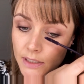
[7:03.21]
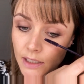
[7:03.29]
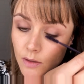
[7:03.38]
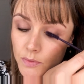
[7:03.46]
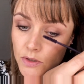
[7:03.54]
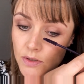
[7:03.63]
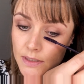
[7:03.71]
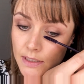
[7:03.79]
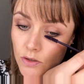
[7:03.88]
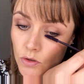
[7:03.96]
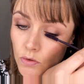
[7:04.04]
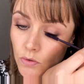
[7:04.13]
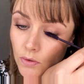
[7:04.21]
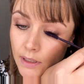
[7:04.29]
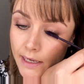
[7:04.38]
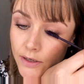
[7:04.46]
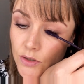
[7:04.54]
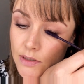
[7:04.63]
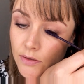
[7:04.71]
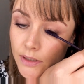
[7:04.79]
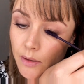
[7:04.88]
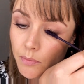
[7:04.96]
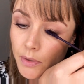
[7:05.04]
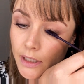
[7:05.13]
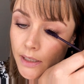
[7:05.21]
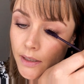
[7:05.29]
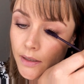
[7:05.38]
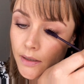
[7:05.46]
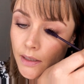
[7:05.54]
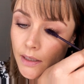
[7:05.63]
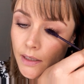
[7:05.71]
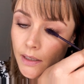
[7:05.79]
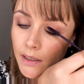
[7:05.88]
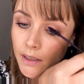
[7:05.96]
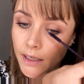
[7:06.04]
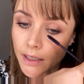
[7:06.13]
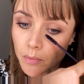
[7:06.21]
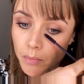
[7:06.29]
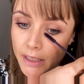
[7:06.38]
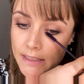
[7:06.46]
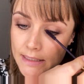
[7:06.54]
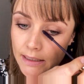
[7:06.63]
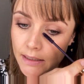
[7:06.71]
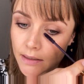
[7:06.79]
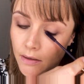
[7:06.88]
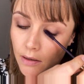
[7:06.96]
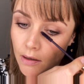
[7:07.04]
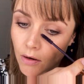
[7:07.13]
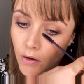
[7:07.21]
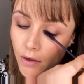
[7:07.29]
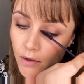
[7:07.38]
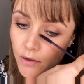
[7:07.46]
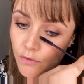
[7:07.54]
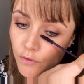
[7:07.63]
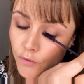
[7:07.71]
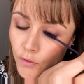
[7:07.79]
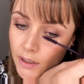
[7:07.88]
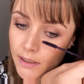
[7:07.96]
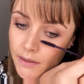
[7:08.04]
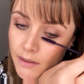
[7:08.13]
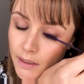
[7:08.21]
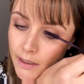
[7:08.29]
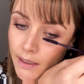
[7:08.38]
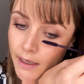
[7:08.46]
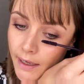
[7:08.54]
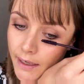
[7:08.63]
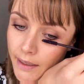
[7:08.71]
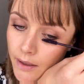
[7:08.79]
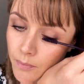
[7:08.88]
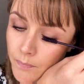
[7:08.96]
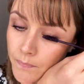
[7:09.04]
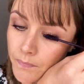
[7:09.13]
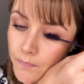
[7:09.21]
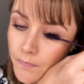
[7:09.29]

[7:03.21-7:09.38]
It helps to just get your lashes looking bigger and better, longer and fuller. And